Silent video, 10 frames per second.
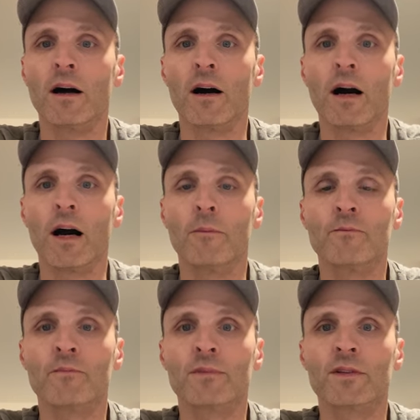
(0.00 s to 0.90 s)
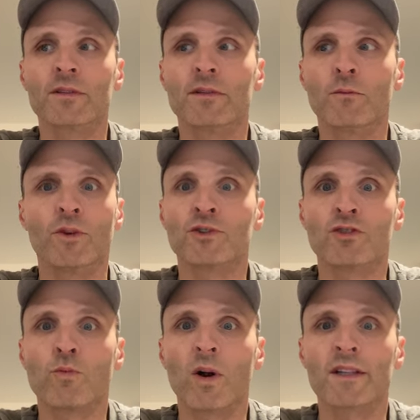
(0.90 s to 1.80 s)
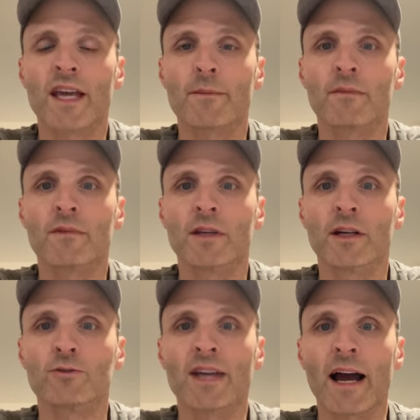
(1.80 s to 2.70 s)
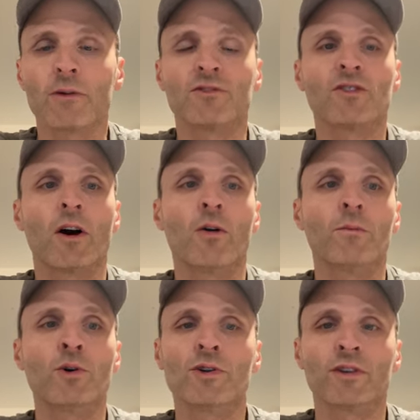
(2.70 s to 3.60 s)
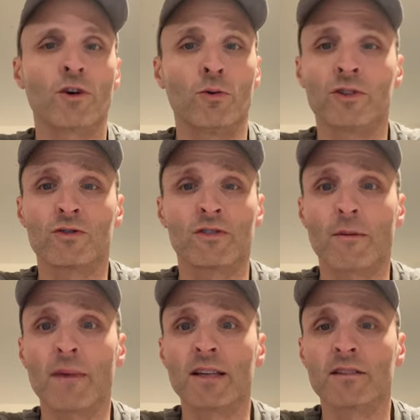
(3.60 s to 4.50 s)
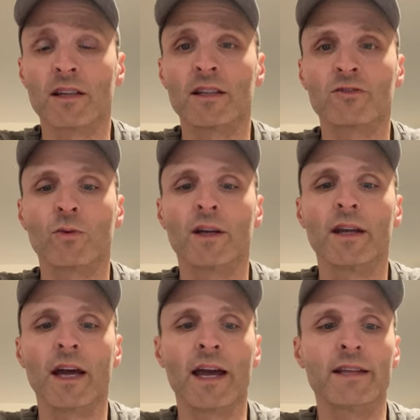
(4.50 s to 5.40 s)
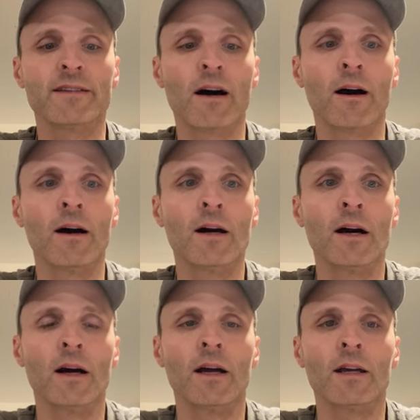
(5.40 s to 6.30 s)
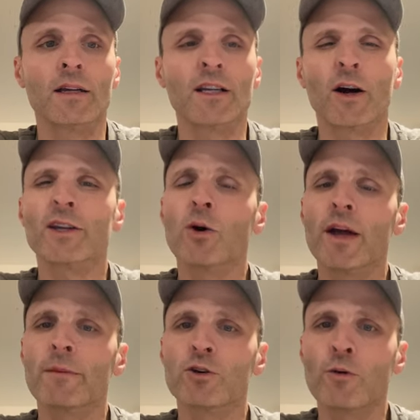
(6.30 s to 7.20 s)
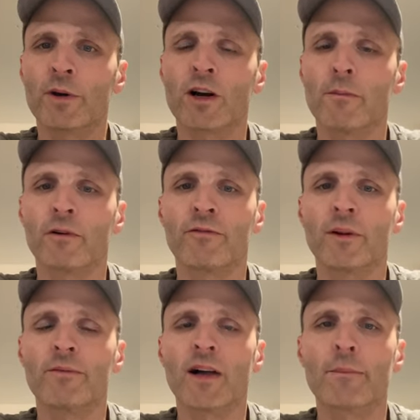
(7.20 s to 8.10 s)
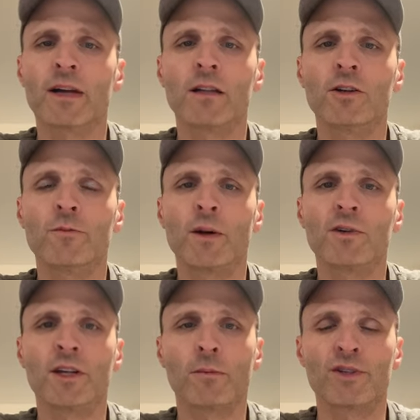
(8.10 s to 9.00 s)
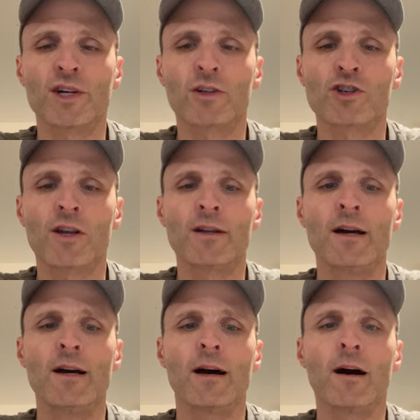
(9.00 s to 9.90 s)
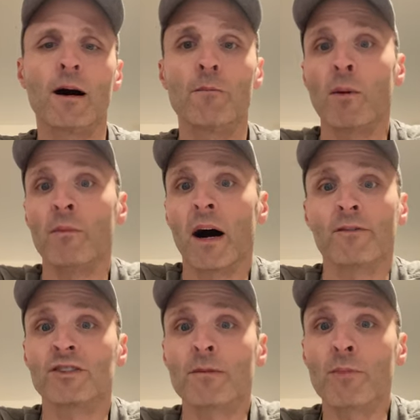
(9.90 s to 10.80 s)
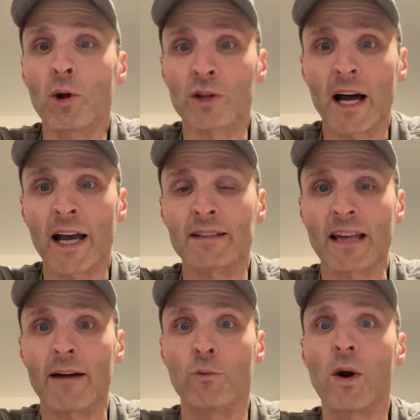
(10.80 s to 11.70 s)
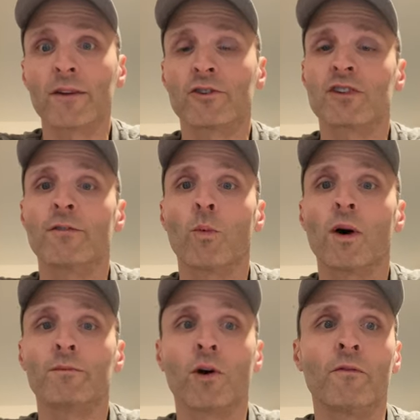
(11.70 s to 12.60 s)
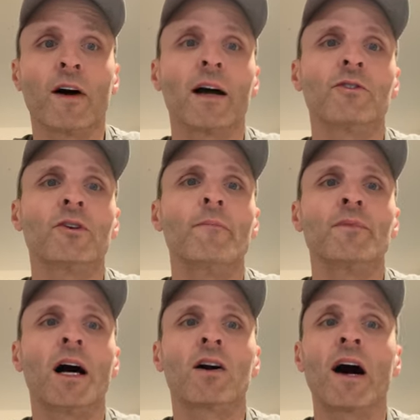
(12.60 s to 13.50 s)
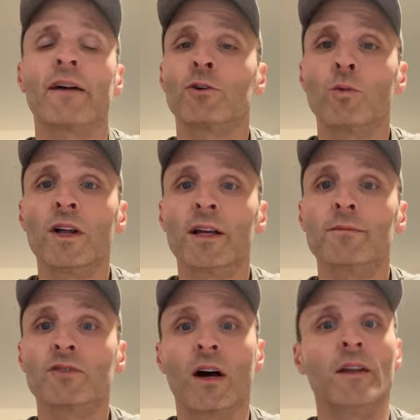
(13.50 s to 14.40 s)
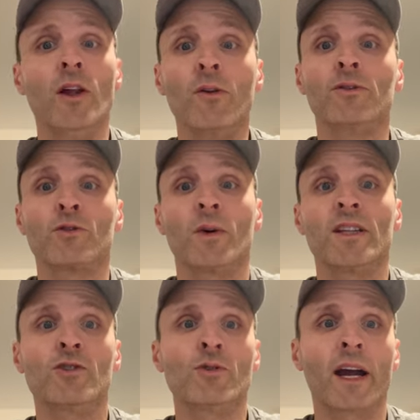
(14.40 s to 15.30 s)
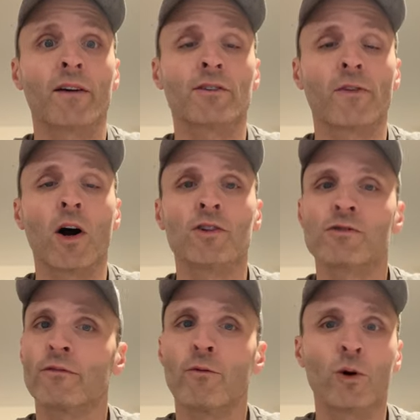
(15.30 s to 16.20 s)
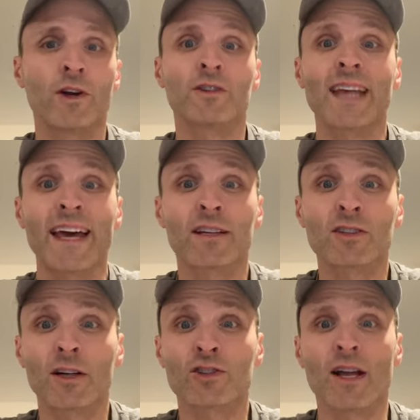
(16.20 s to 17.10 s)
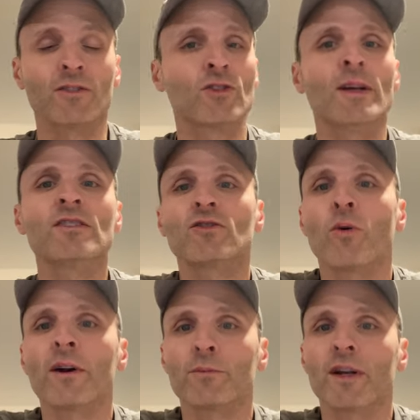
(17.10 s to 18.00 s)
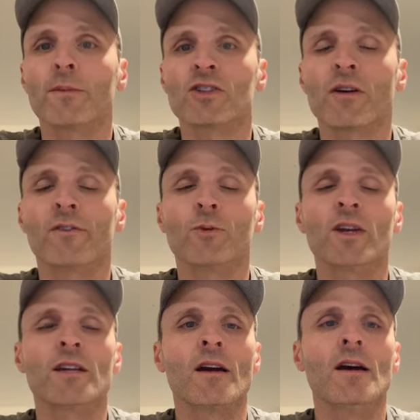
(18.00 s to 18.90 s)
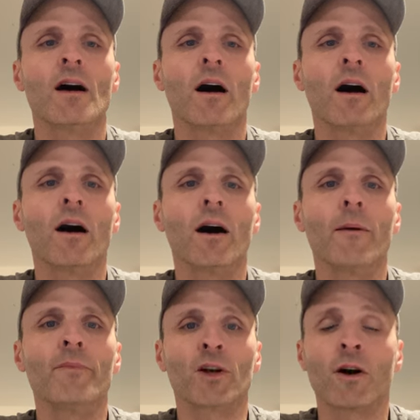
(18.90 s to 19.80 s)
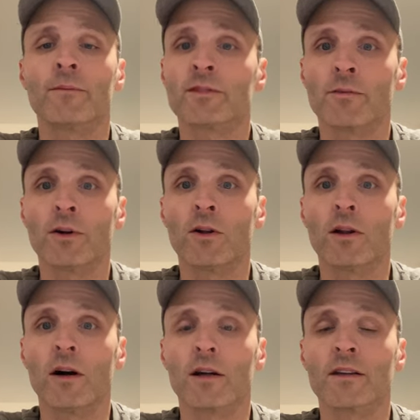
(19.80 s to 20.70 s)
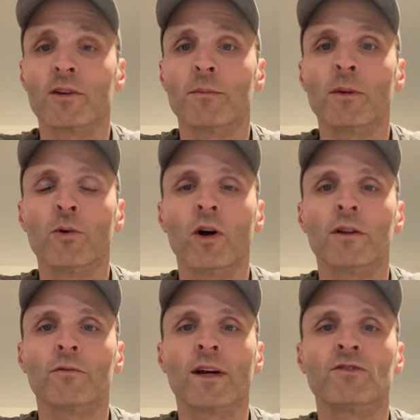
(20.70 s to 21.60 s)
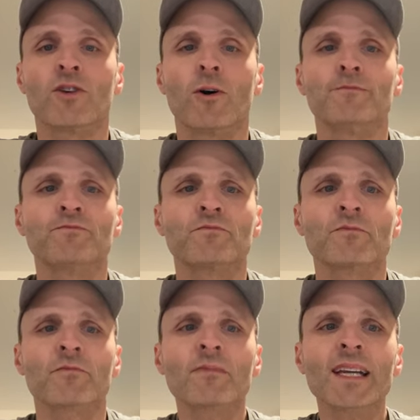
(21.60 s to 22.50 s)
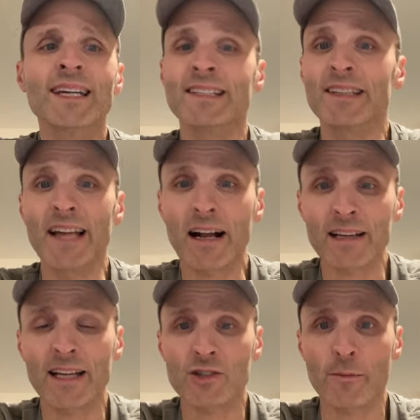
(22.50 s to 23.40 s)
um, with just one game, you know, down. So, Puka Nacua was just amazing in this one. And, uh, you know, I know him and Cooper Kupp are flip flopping a little bit with their production, um, but obviously both guys have wide receiver one profiles. Now, Kyren Williams, another 22 carries for 104 yards and a touchdown. So he's scoring pretty much every week. Um, they're comfortable uh, giving him the ball in the red zone. He did not catch a